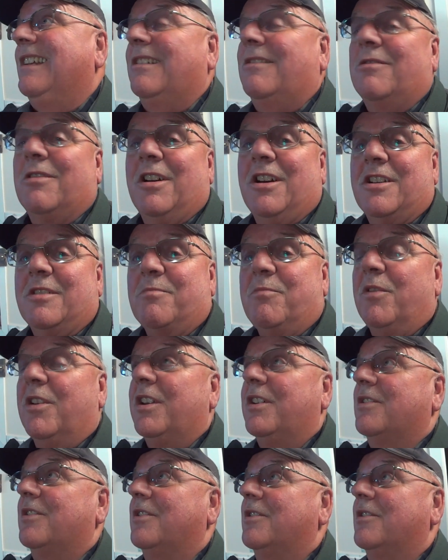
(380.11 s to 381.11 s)
cross
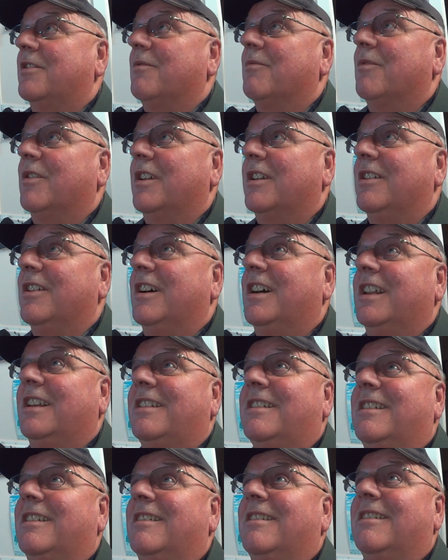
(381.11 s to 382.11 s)
braces and
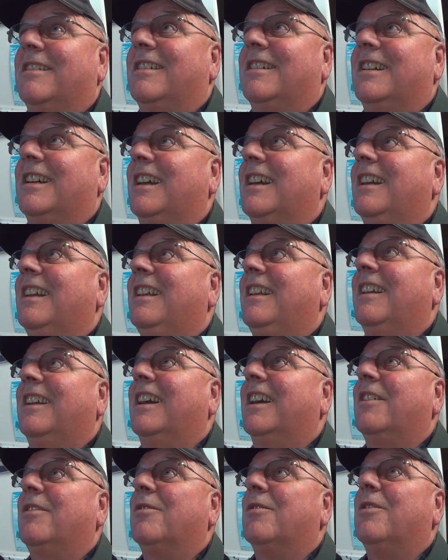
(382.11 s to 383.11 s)
whatnot, and
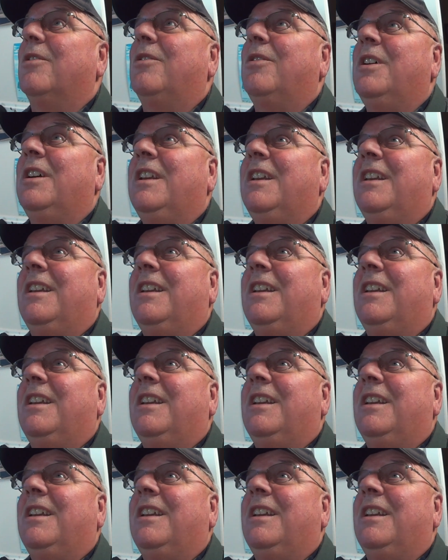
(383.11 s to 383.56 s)
I don't know.